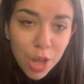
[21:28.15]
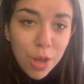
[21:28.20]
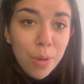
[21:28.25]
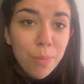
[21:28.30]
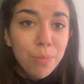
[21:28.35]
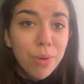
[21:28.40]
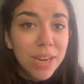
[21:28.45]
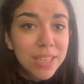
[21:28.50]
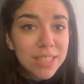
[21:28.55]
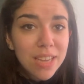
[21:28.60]

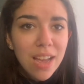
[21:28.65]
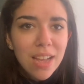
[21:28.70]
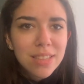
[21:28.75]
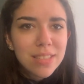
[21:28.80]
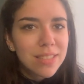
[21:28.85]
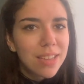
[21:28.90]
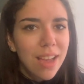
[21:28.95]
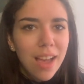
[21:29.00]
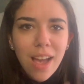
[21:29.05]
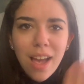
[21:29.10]
Prescott's,
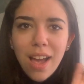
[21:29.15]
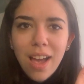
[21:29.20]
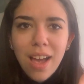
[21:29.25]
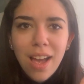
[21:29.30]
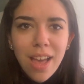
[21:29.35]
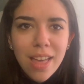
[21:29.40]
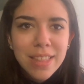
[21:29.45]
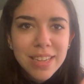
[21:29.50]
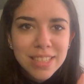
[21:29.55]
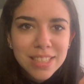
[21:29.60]

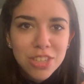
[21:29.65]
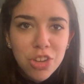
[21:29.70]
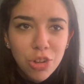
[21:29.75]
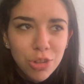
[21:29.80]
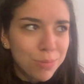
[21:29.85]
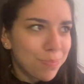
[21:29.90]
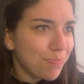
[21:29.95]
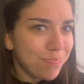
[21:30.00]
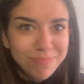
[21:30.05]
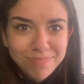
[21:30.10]
I think it's a cult.
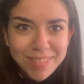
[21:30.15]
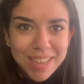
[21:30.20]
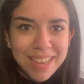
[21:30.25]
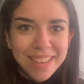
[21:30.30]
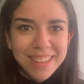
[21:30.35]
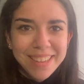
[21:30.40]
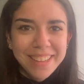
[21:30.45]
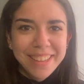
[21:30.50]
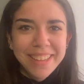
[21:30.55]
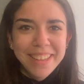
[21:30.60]

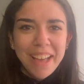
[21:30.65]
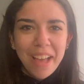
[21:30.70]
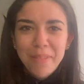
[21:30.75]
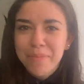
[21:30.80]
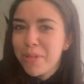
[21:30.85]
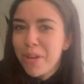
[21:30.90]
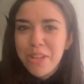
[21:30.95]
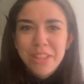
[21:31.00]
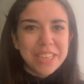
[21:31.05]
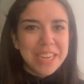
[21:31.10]
I'm
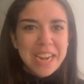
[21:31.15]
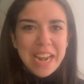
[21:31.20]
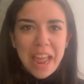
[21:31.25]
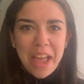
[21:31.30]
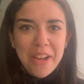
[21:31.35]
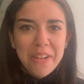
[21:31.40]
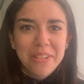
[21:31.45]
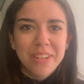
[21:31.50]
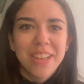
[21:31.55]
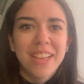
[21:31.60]
calling it
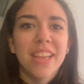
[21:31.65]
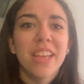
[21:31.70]
now,